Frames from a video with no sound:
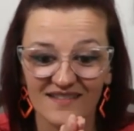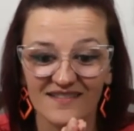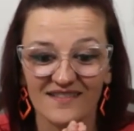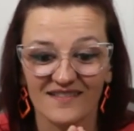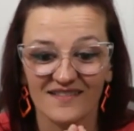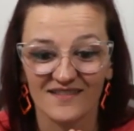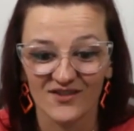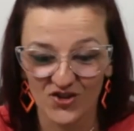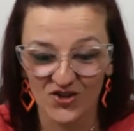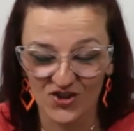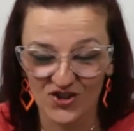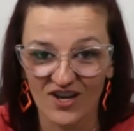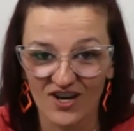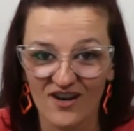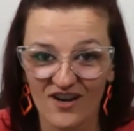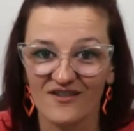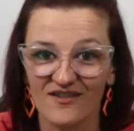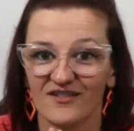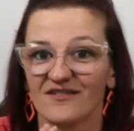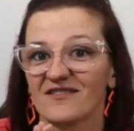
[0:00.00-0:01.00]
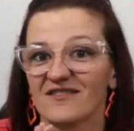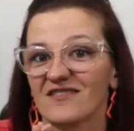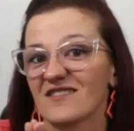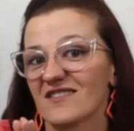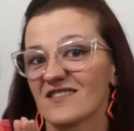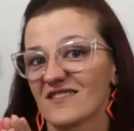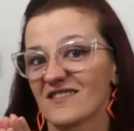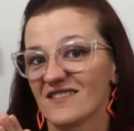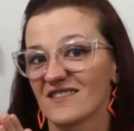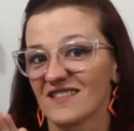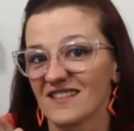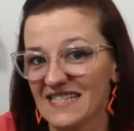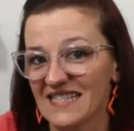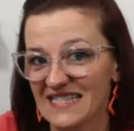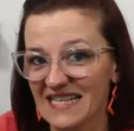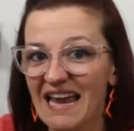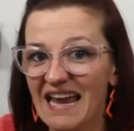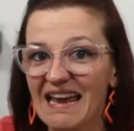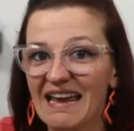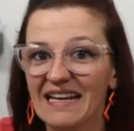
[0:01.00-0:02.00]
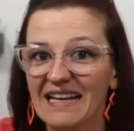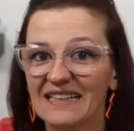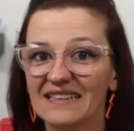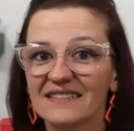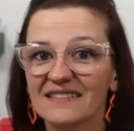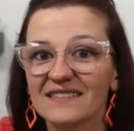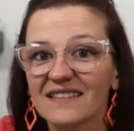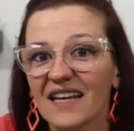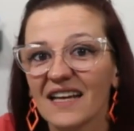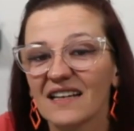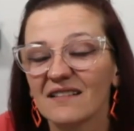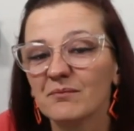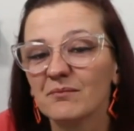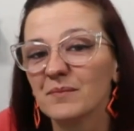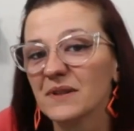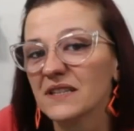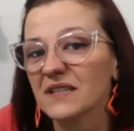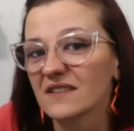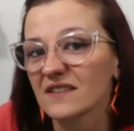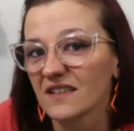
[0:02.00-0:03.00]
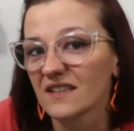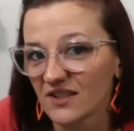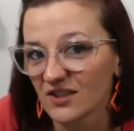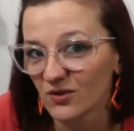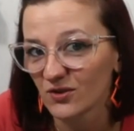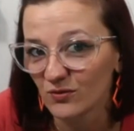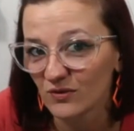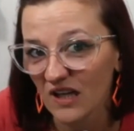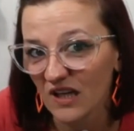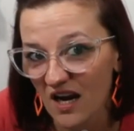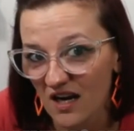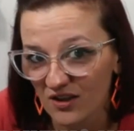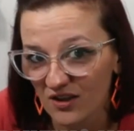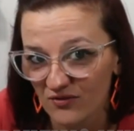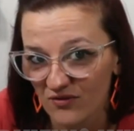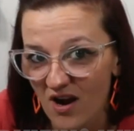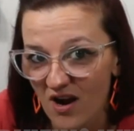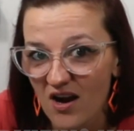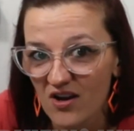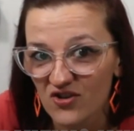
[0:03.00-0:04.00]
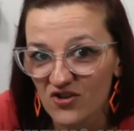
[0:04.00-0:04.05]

stones, sand, and built a two-car garage and a